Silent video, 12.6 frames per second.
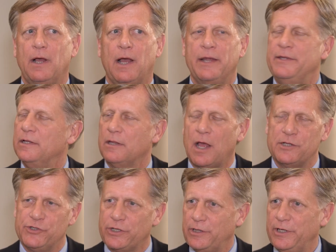
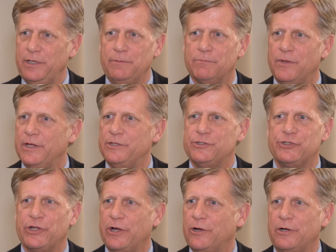Ideologically, they
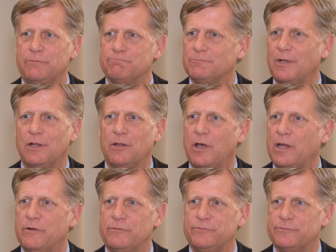share a
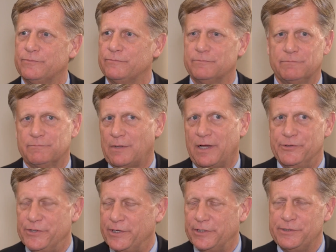lot of
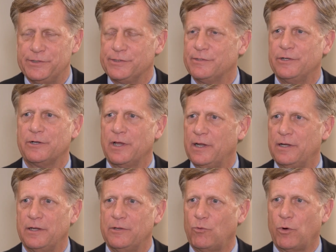ideas. They're kind
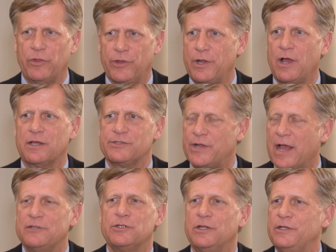of orthodox
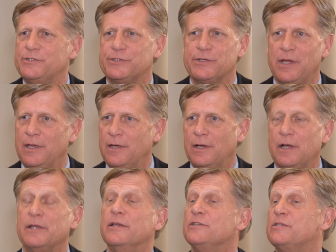nationalists
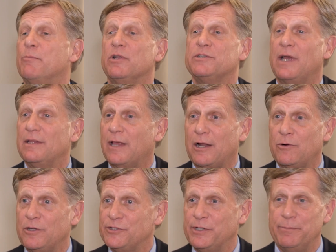against
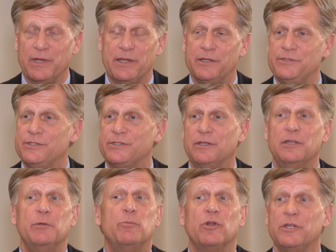multilateralism, against
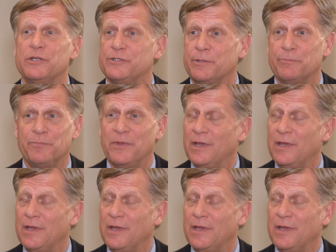liberalism.